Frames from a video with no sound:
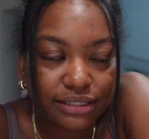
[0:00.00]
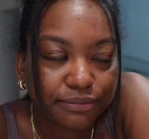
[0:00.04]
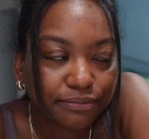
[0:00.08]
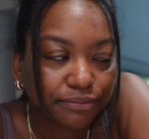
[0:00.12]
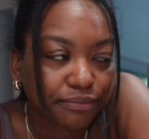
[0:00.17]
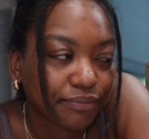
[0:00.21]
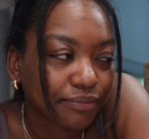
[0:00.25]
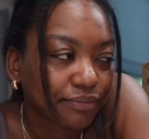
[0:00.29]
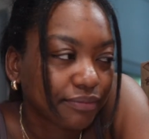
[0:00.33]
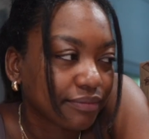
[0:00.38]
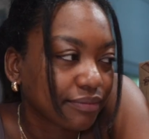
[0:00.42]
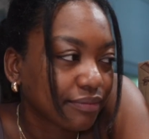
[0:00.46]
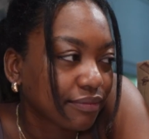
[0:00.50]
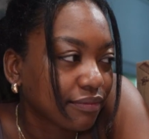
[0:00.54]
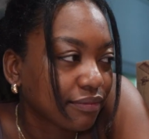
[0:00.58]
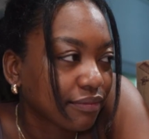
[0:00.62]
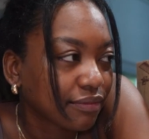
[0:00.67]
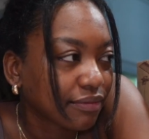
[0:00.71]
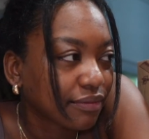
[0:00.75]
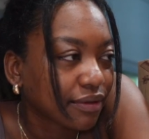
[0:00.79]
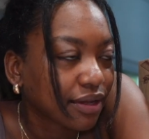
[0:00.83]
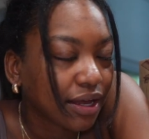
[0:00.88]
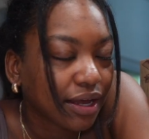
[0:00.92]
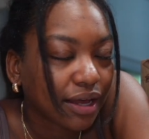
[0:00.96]

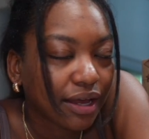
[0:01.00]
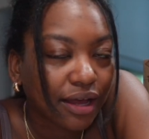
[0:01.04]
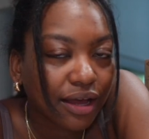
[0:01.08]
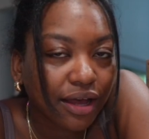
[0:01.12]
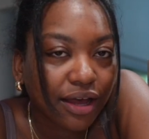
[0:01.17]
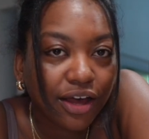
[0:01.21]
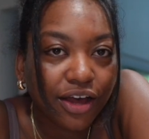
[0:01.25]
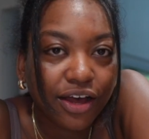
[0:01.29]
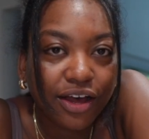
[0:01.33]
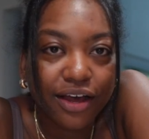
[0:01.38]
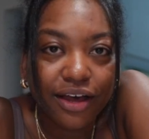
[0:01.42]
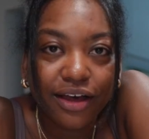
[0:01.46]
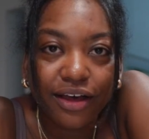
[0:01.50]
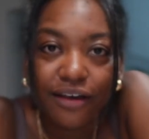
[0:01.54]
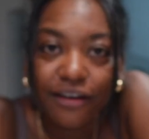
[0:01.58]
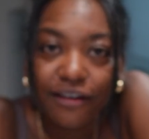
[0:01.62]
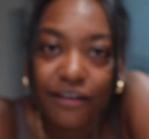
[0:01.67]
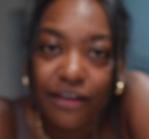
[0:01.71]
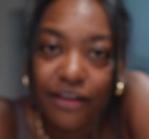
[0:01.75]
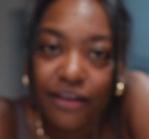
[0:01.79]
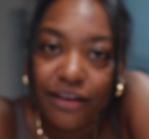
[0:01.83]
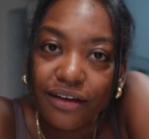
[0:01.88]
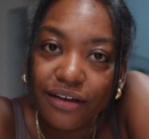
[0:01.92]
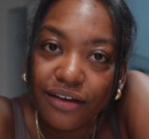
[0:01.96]
Nothing is said.